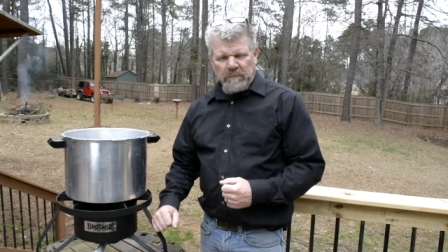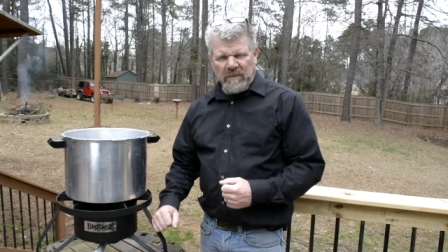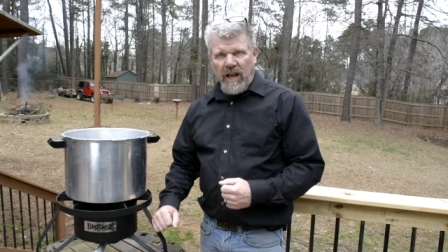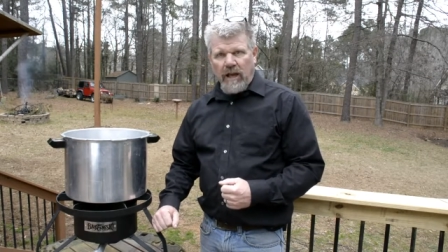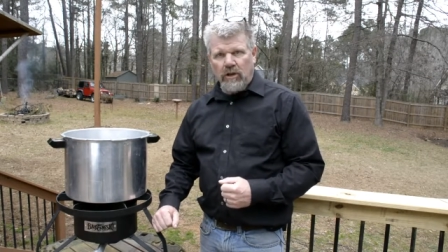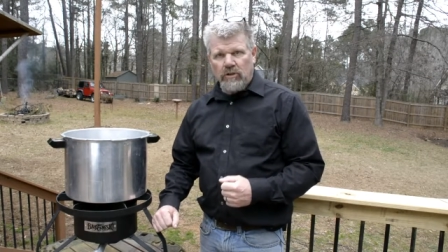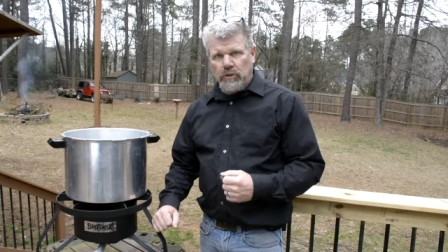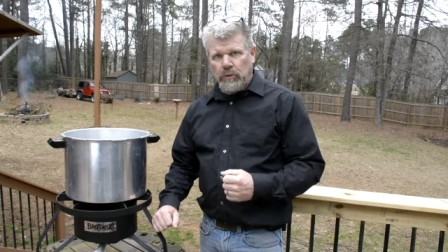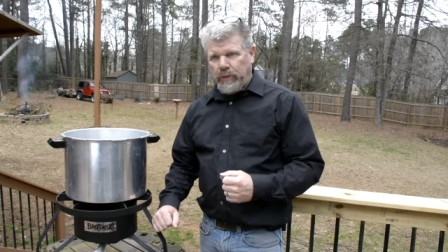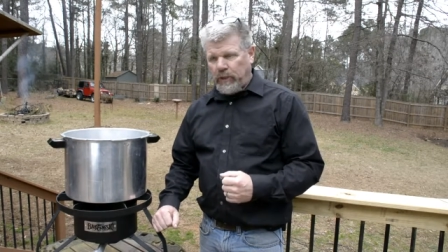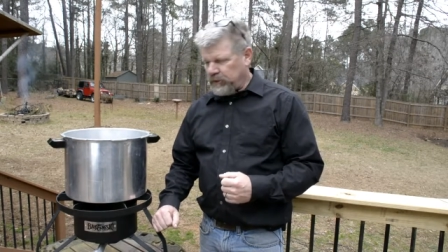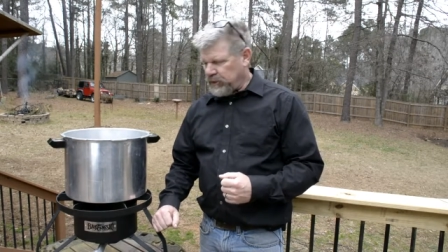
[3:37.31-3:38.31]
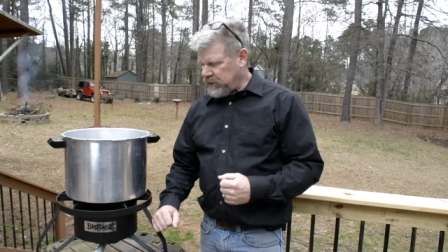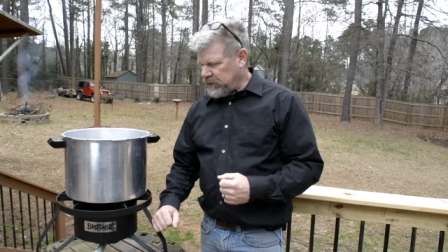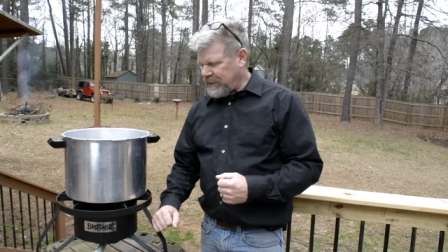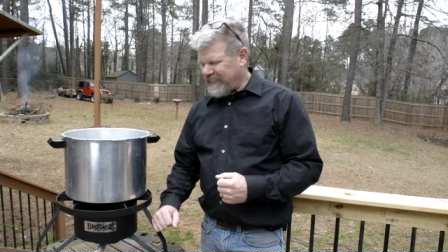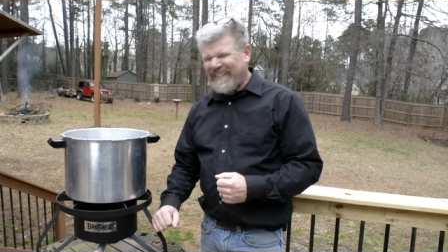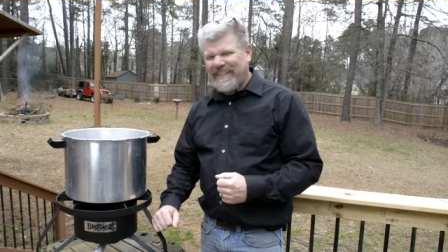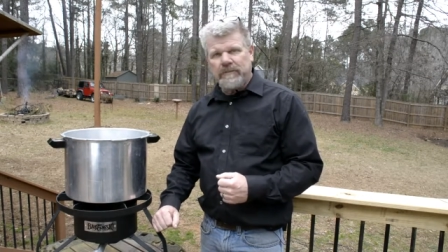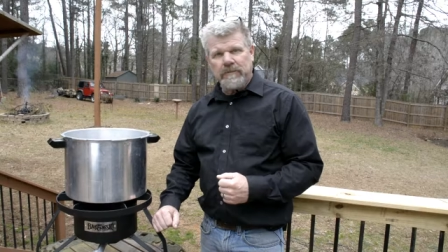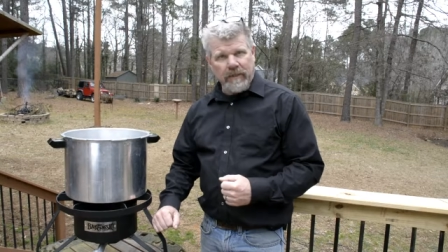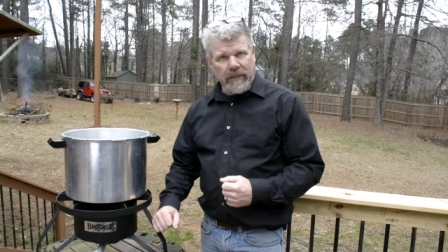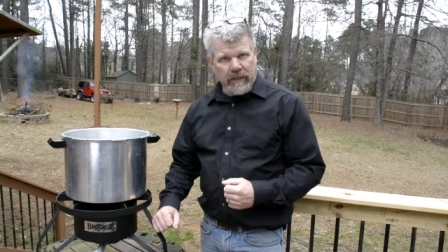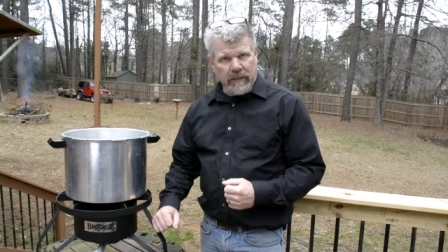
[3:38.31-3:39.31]
I also purchased
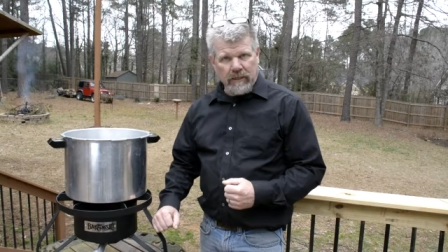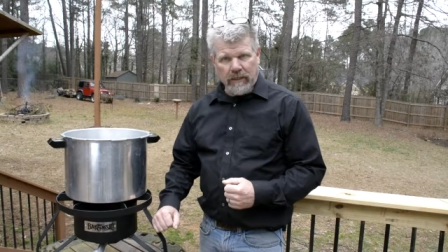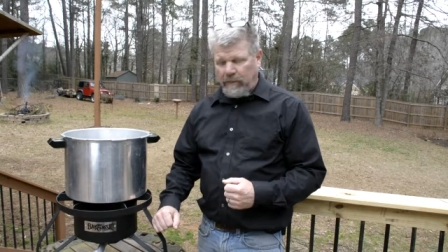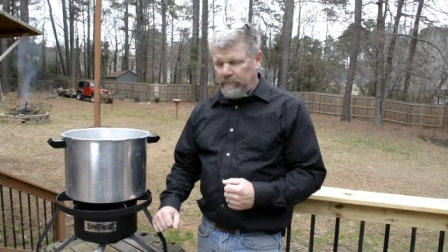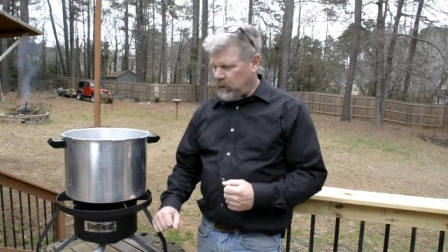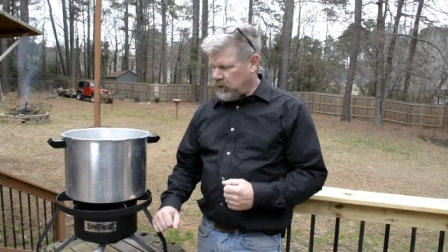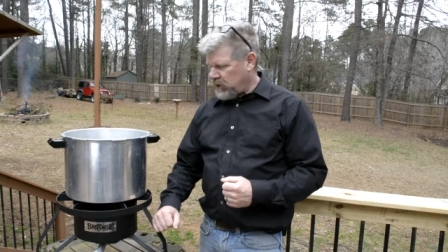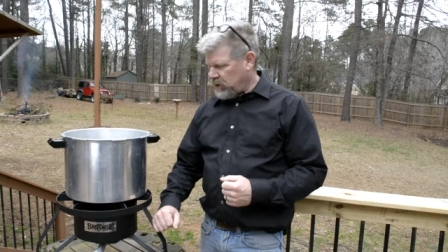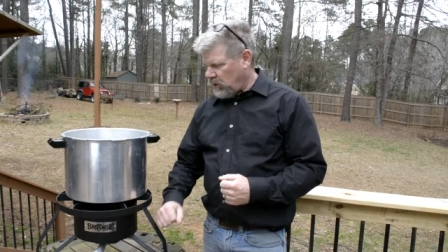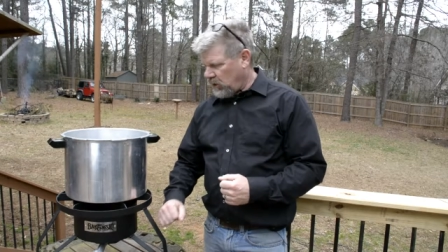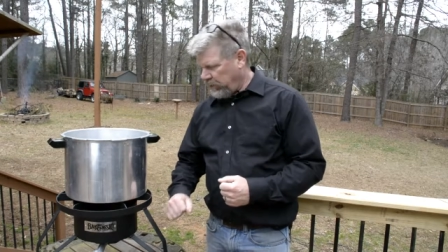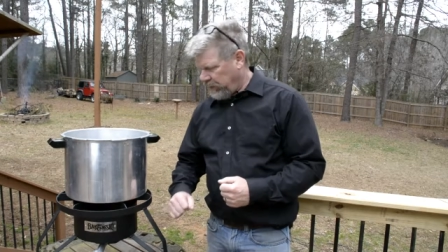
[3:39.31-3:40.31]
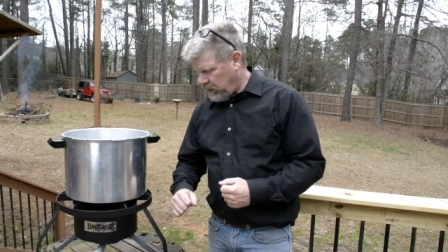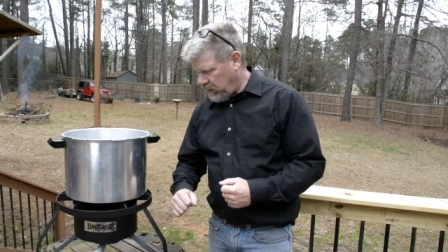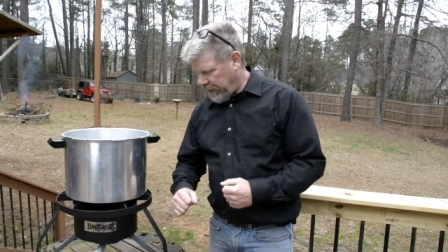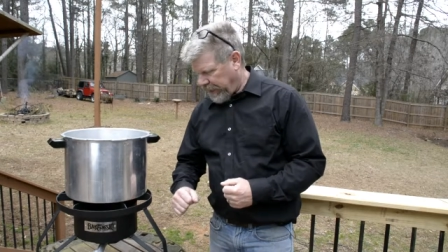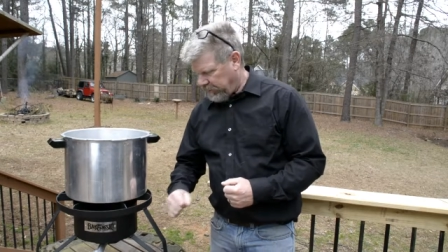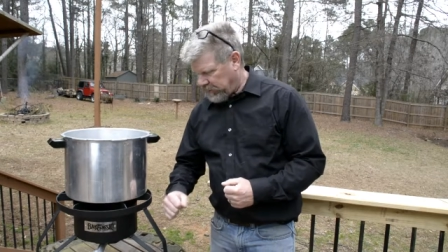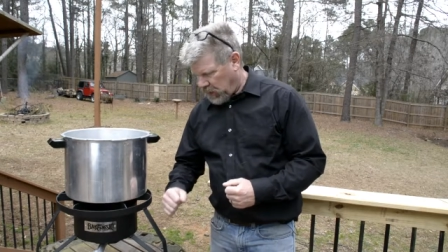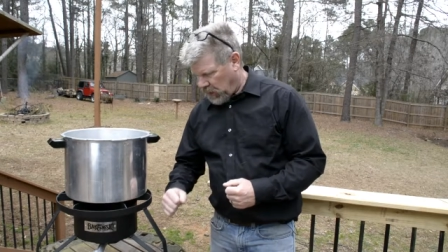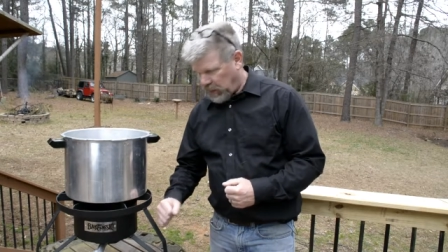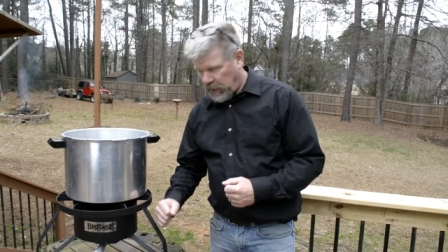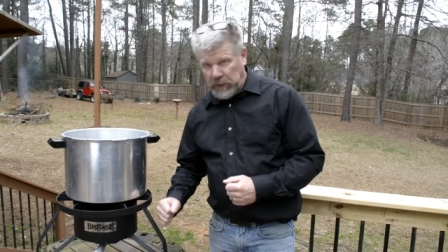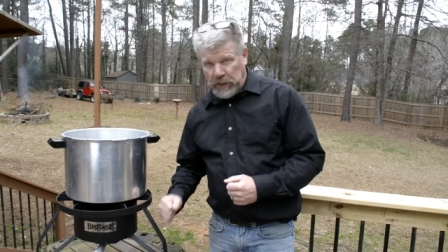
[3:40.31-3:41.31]
yesterday, I purchased on
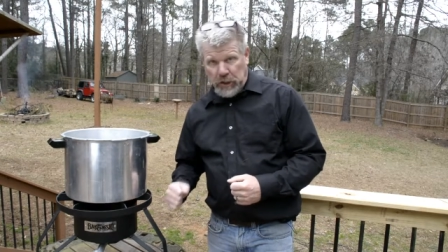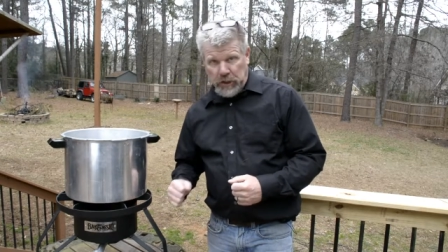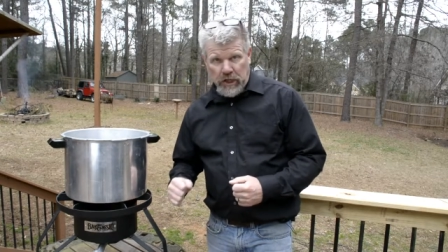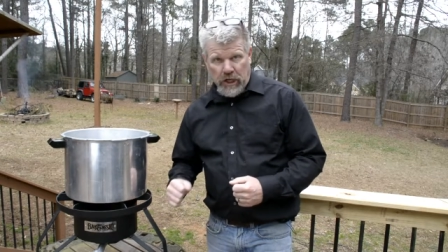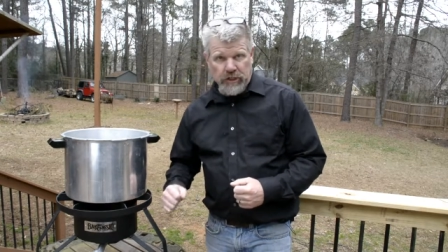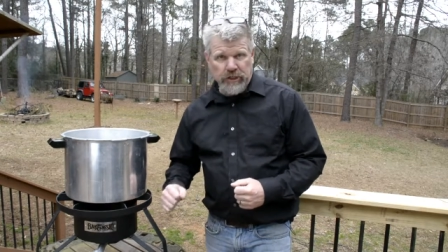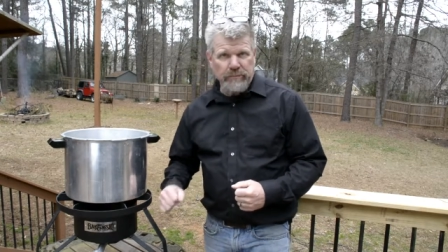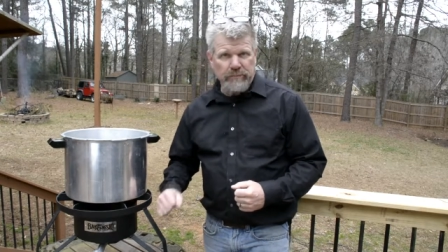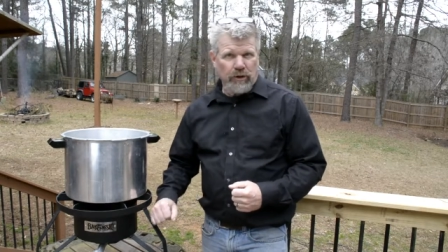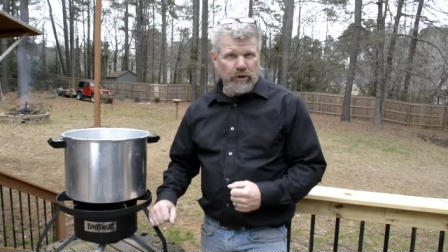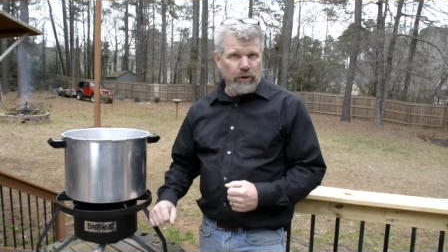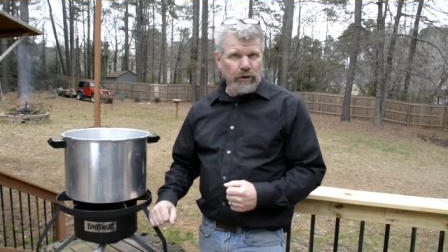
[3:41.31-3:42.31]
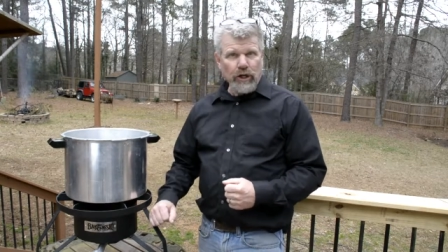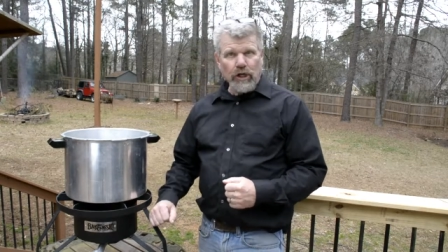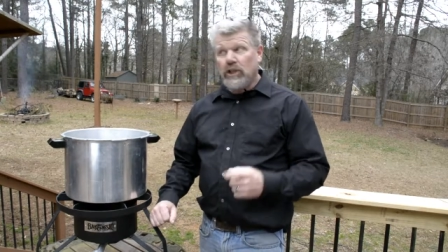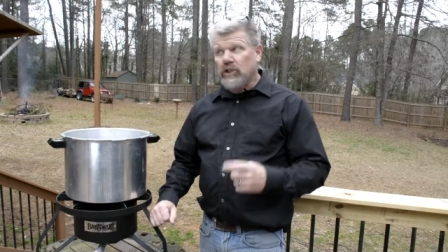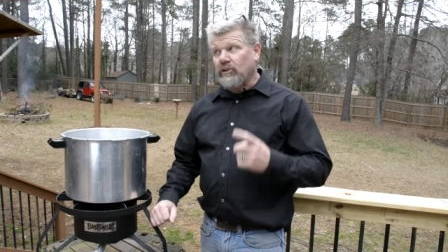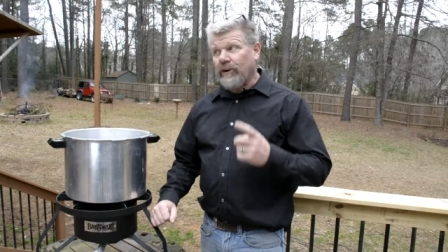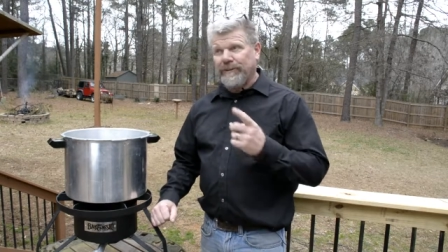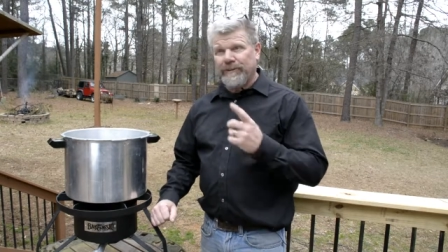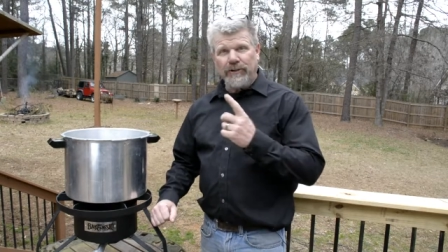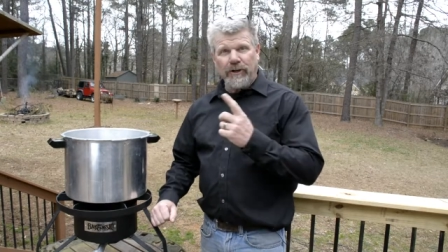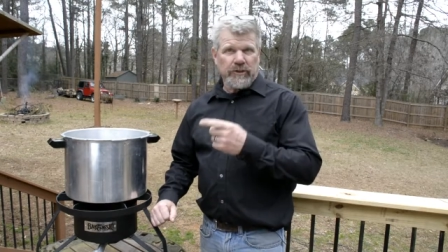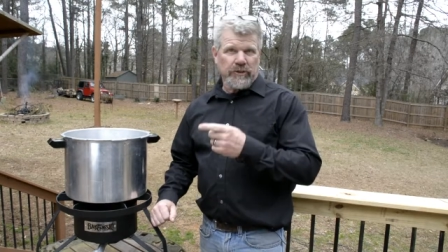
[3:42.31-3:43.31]
Amazon an induction burner so I can
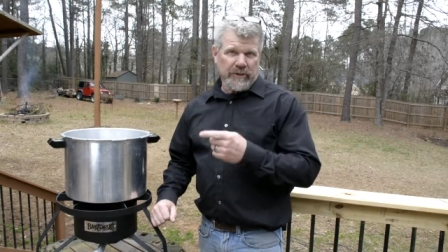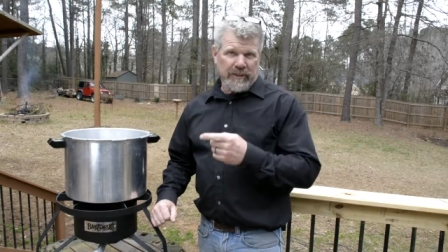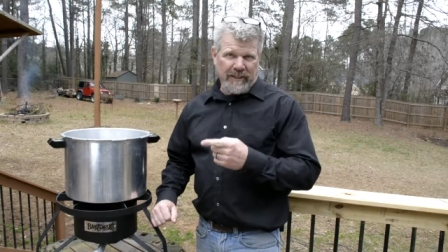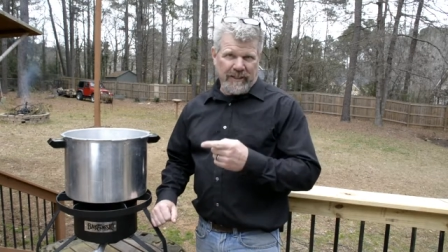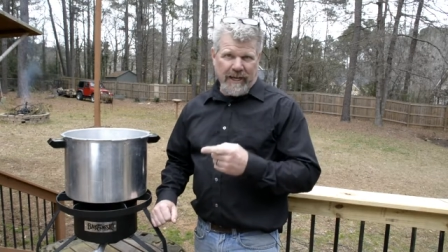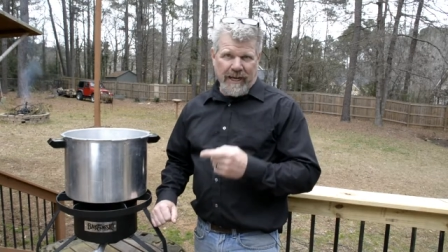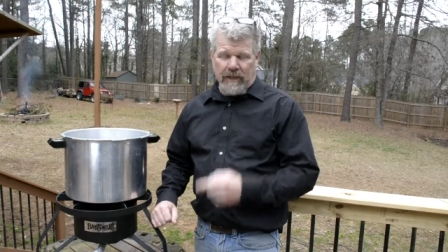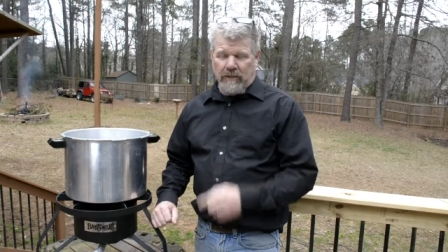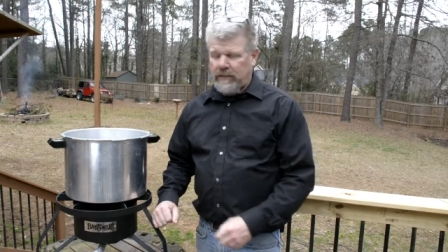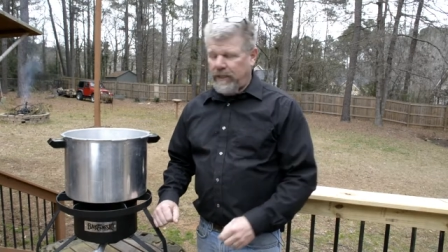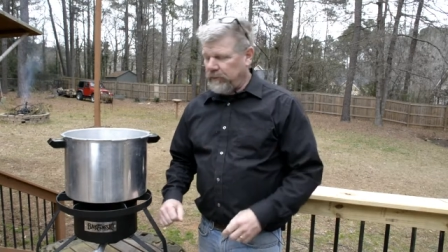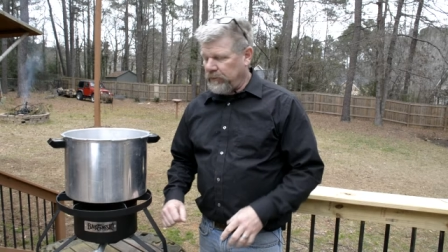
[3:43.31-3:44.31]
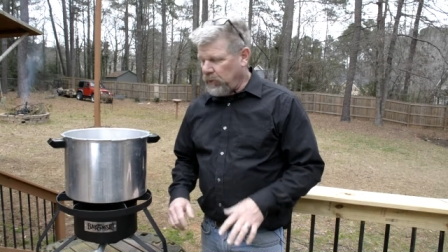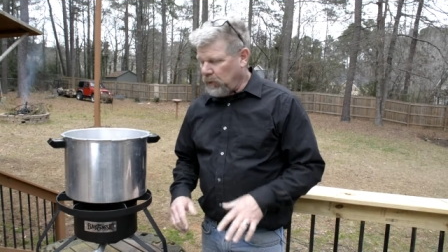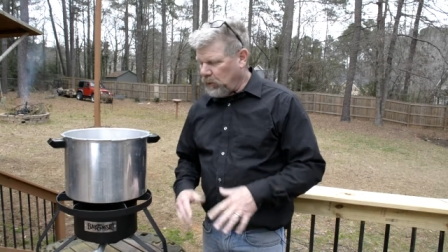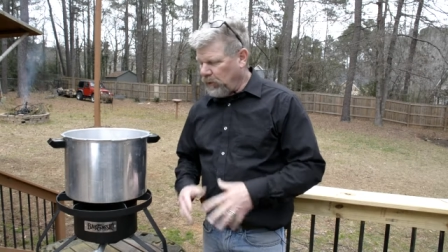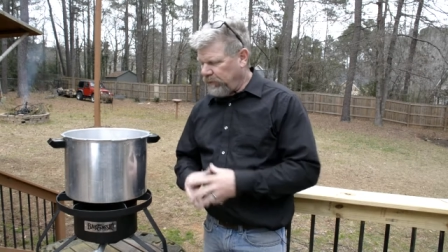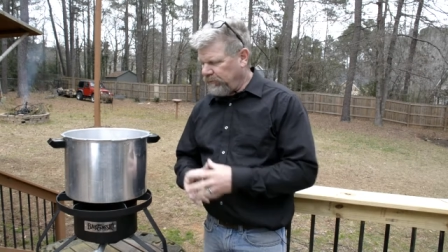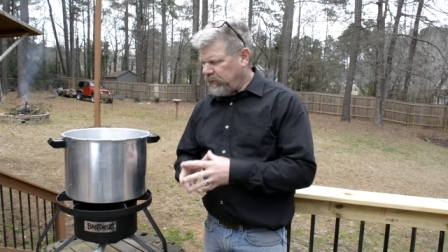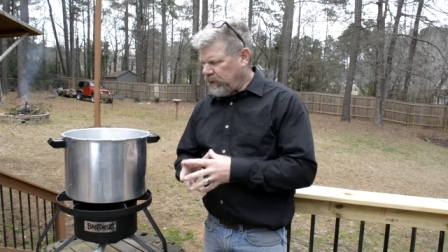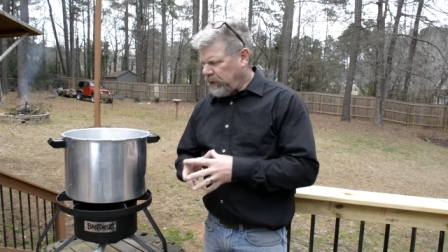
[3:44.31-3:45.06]
start doing it in the house. I don't know if